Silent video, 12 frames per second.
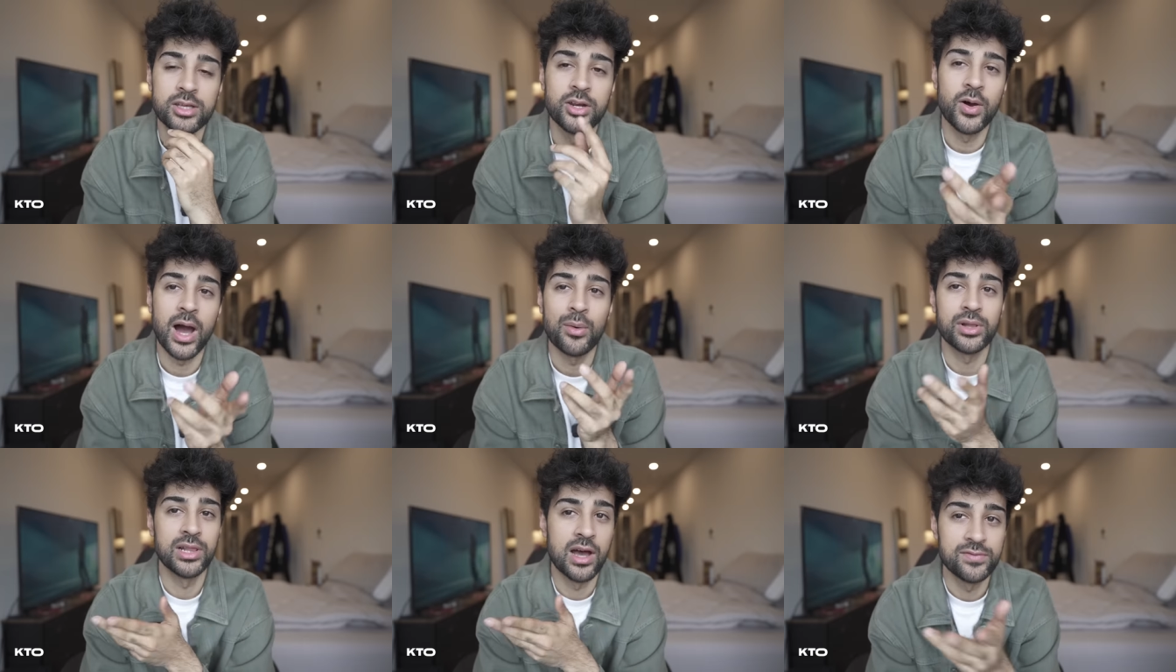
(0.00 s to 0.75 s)
You know, I
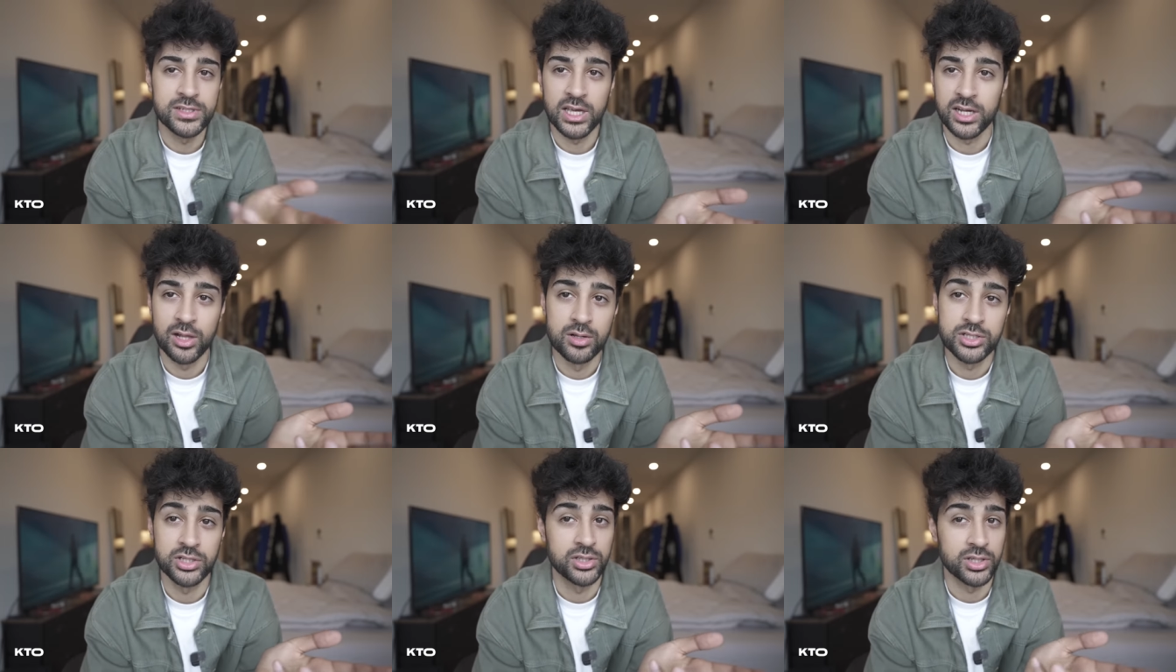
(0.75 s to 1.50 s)
would love to get
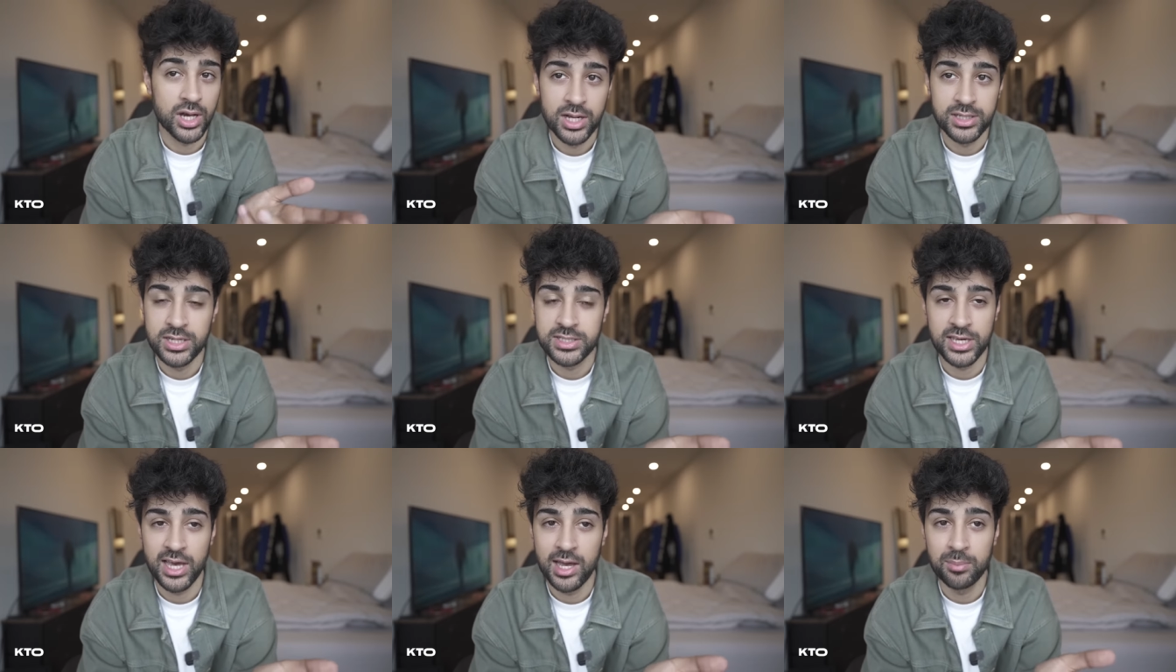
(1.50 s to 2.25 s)
closer to Kanye's
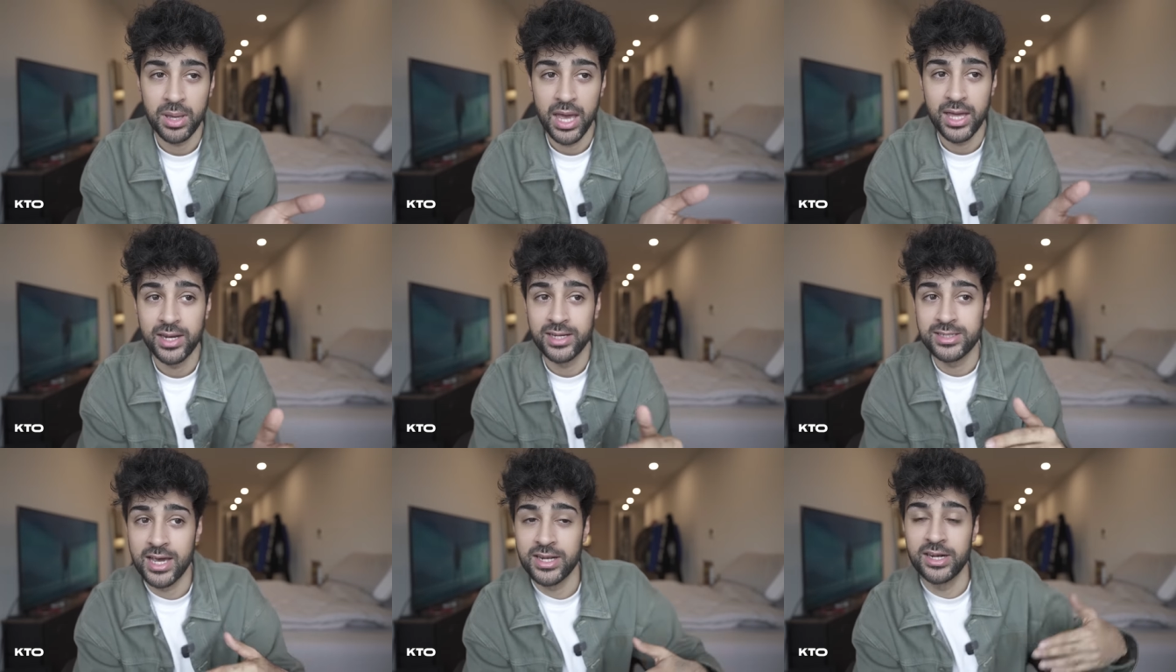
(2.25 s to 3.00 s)
camp and
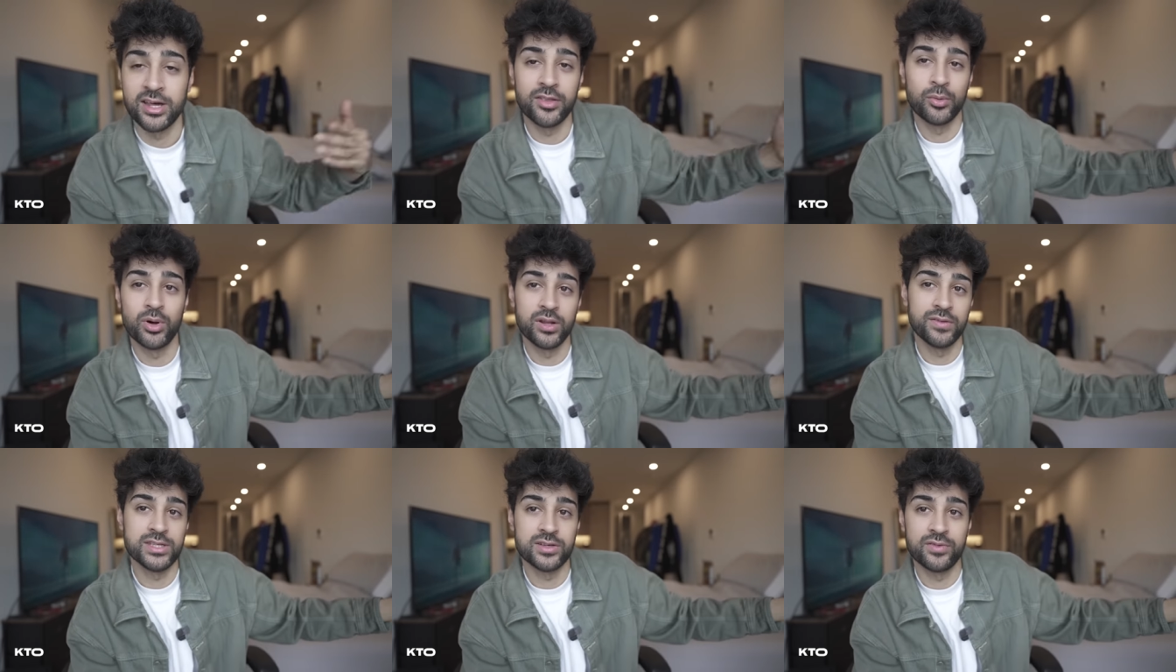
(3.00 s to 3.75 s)
attend another one
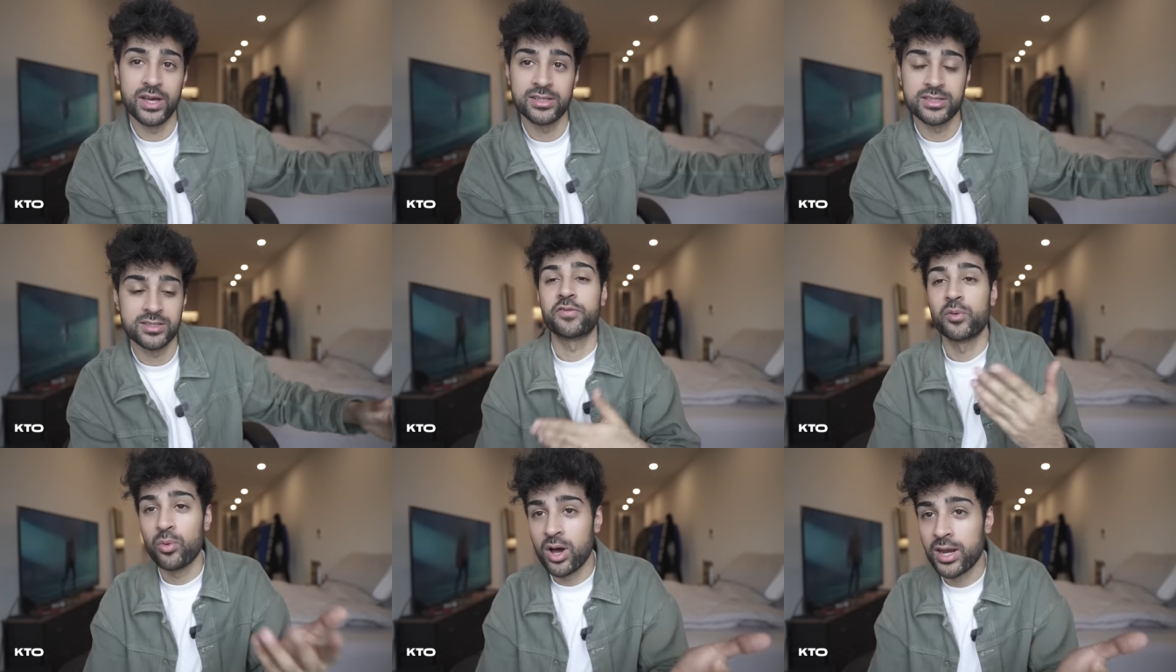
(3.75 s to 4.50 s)
of these events. So
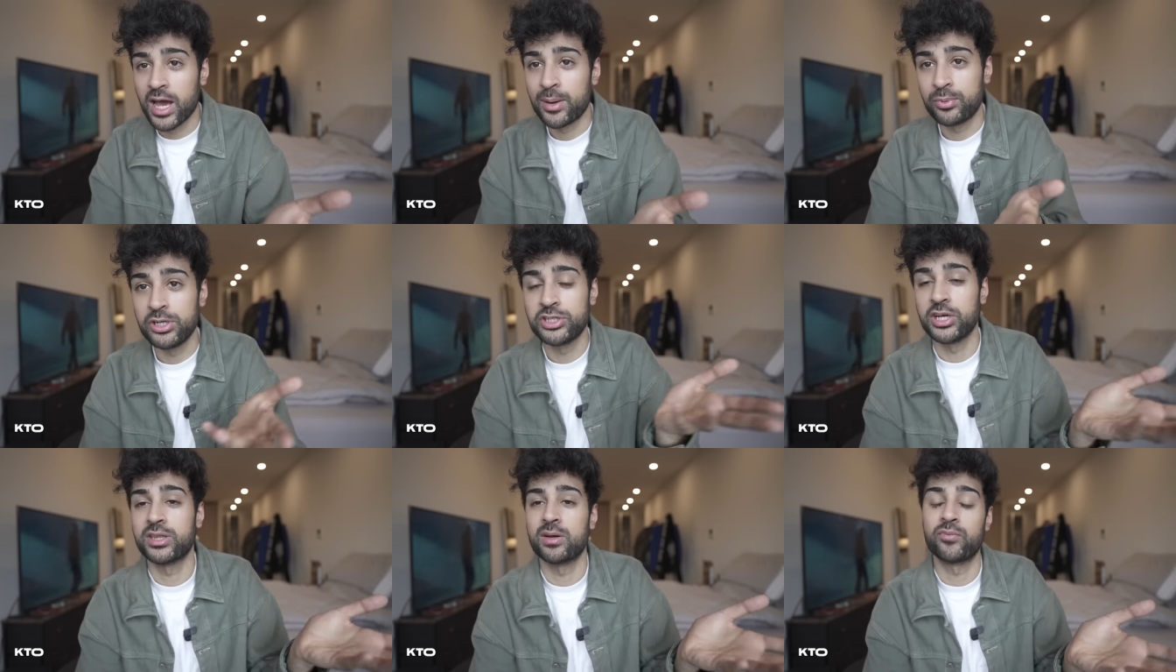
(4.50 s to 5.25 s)
for one, I
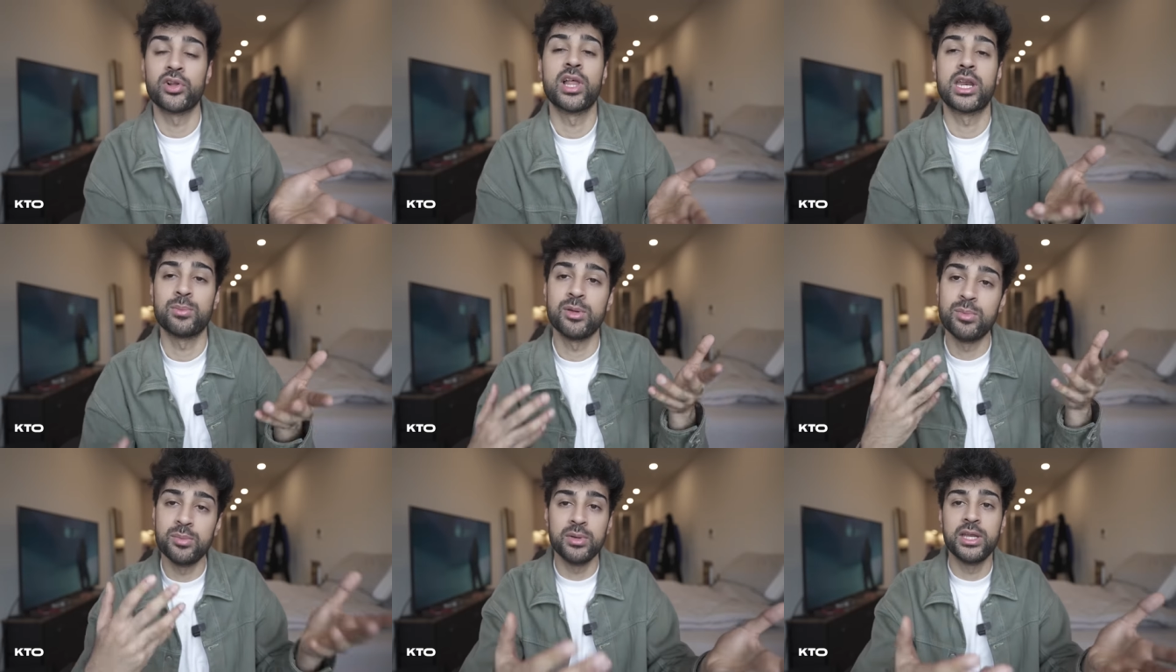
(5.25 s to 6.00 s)
appreciate them for letting me
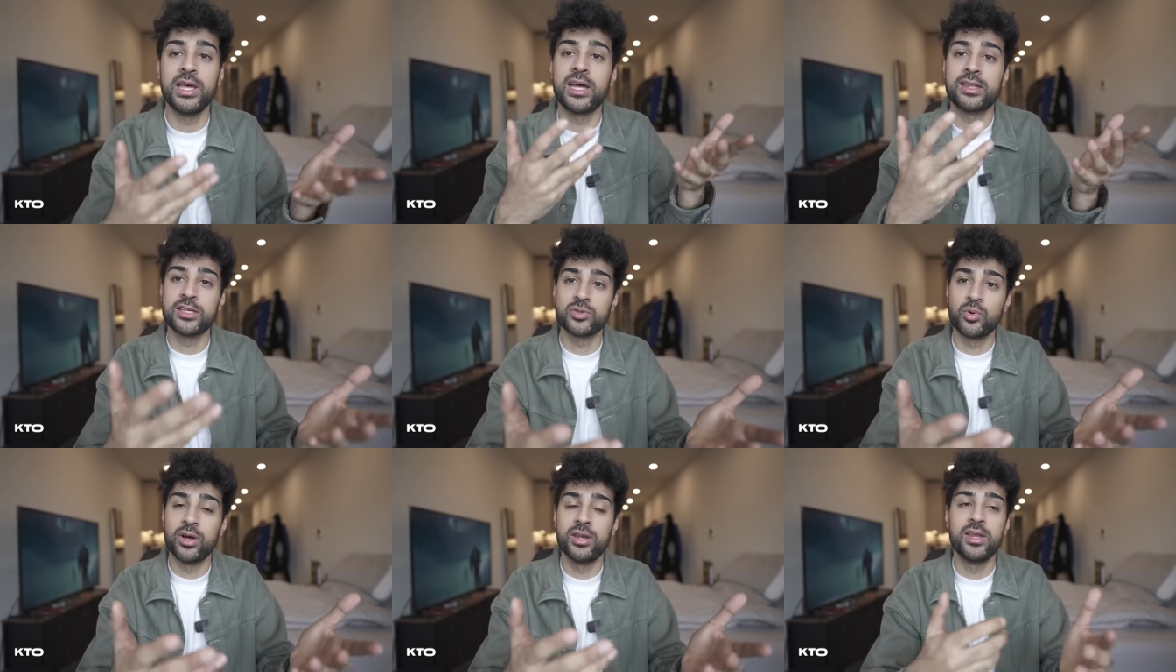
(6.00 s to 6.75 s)
be media at
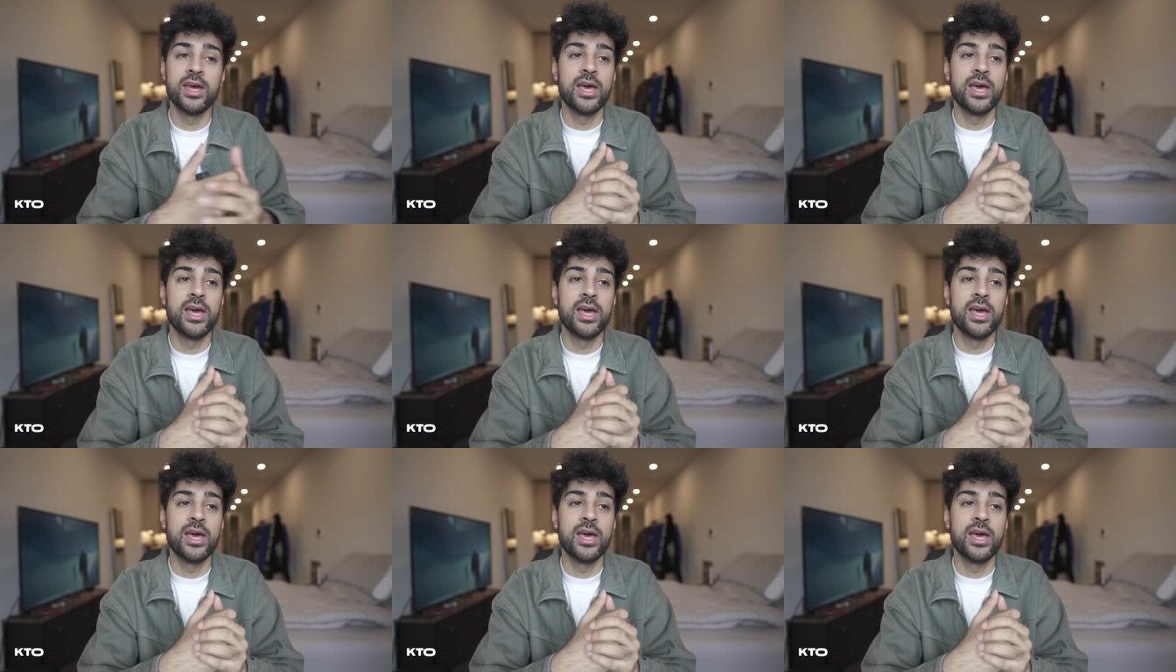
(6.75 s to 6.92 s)
this one.